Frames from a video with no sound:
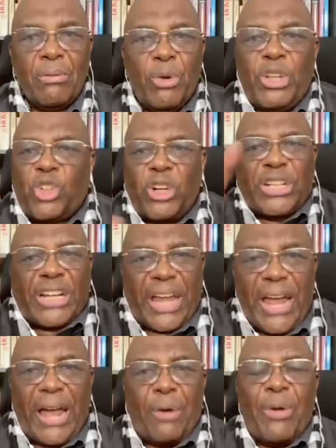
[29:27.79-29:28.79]
We don't
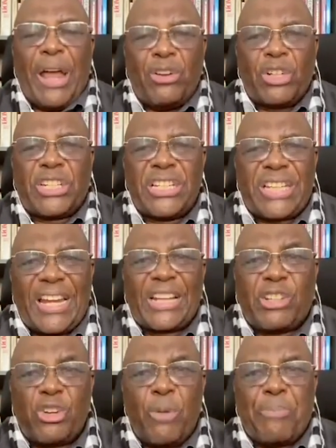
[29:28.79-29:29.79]
care. We are not
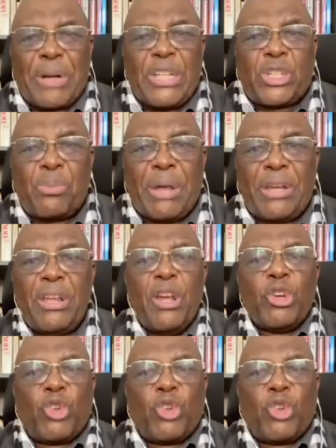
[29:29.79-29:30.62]
international policemen